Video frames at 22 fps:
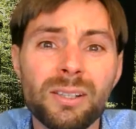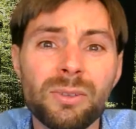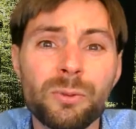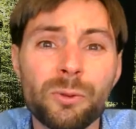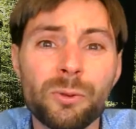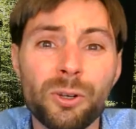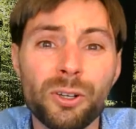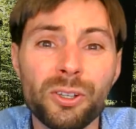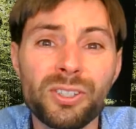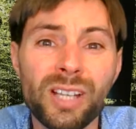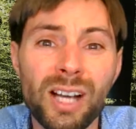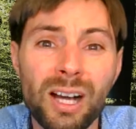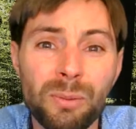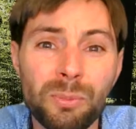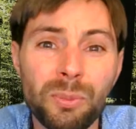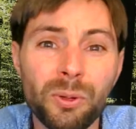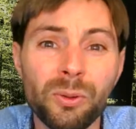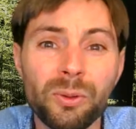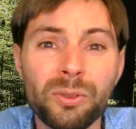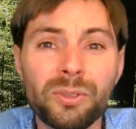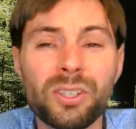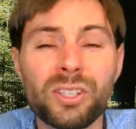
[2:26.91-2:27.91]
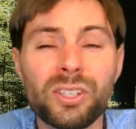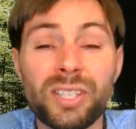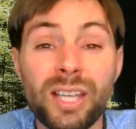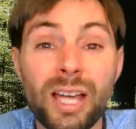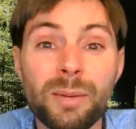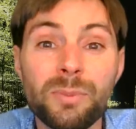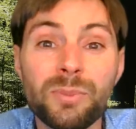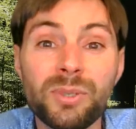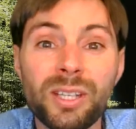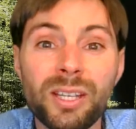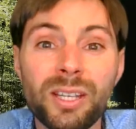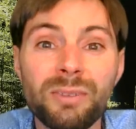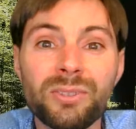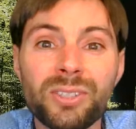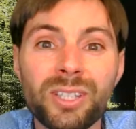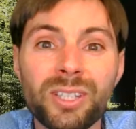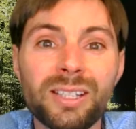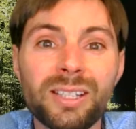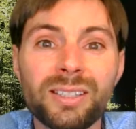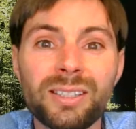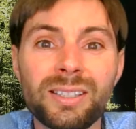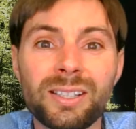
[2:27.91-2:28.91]
for example, the same
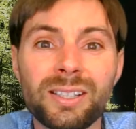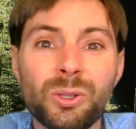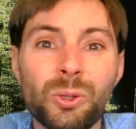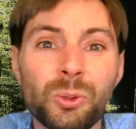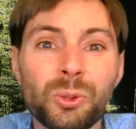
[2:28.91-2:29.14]
CFCs that